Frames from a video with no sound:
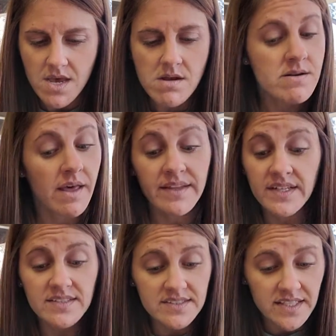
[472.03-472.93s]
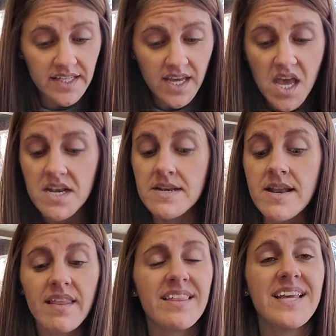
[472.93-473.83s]
Nothing to see.
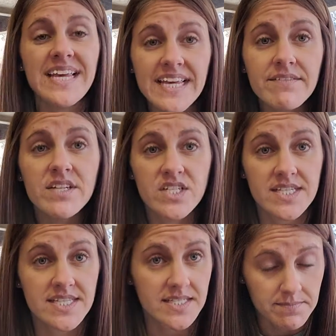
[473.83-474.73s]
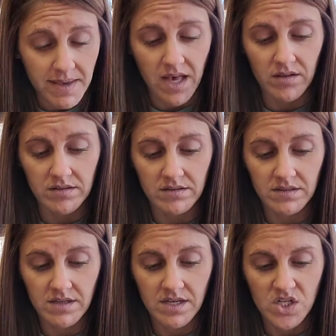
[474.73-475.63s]
Nothing even to smell.
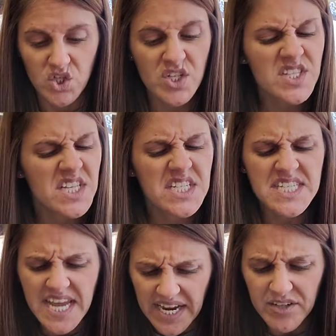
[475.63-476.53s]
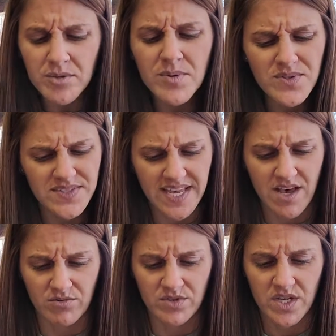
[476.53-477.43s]
Just the terrible
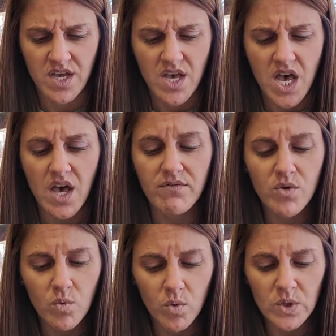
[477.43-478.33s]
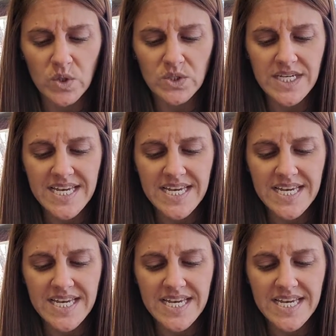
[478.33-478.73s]
sound of the world